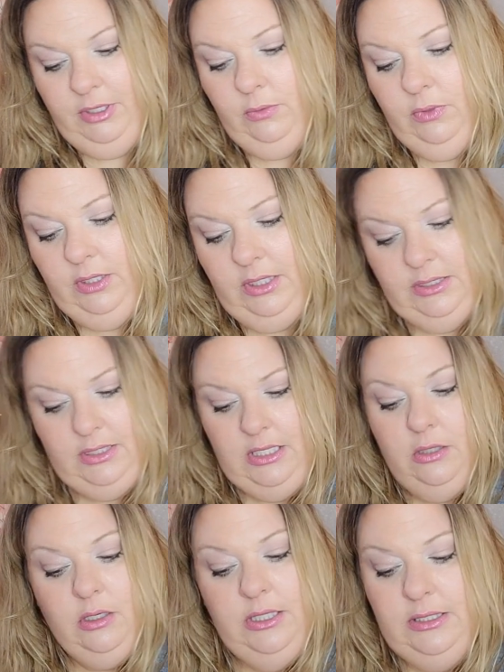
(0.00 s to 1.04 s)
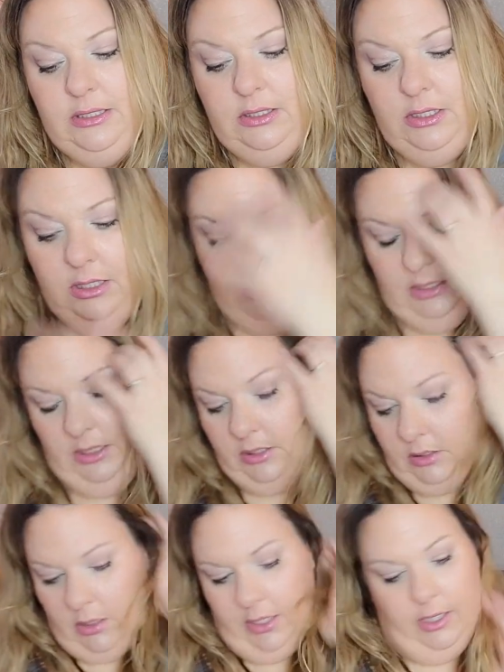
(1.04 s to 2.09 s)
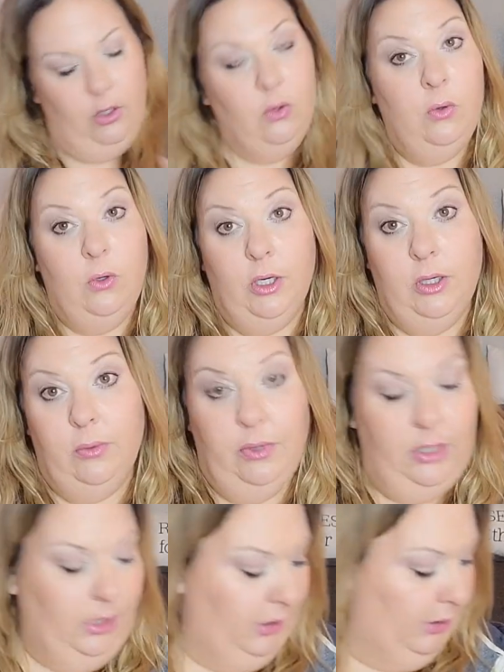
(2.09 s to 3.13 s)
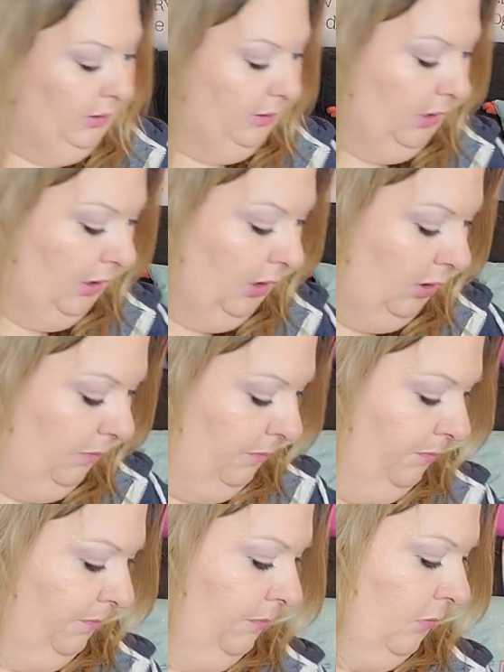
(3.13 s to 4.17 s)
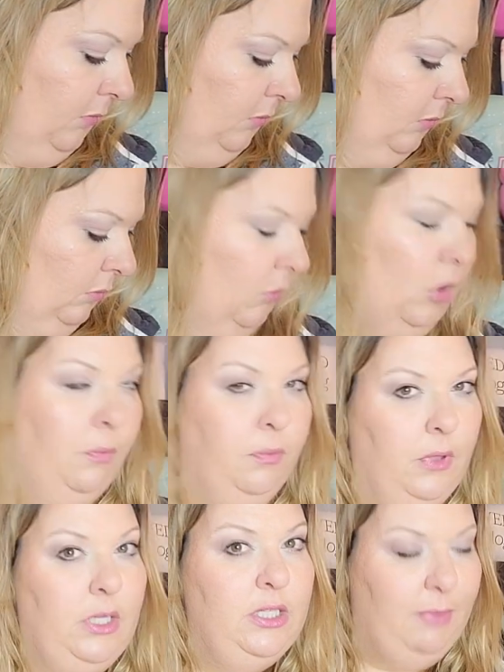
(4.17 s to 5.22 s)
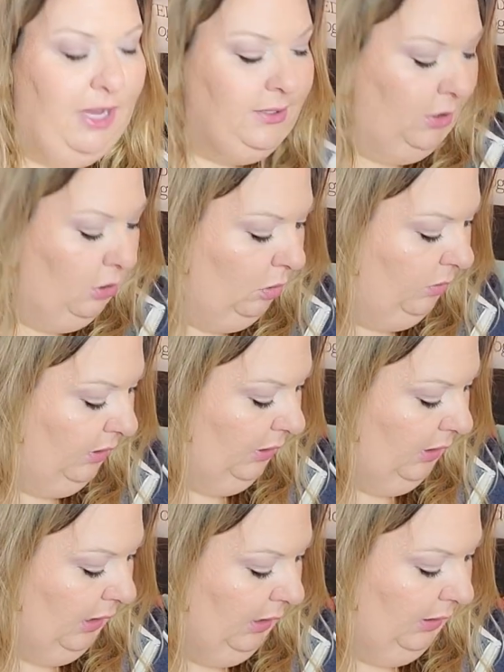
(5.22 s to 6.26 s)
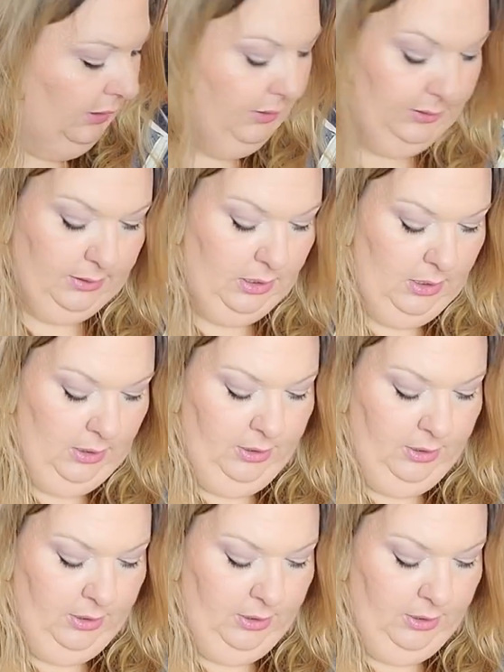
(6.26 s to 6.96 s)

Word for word: to put in one of his, either his Easter egg or one of his, no, in his basket or one of the eggs.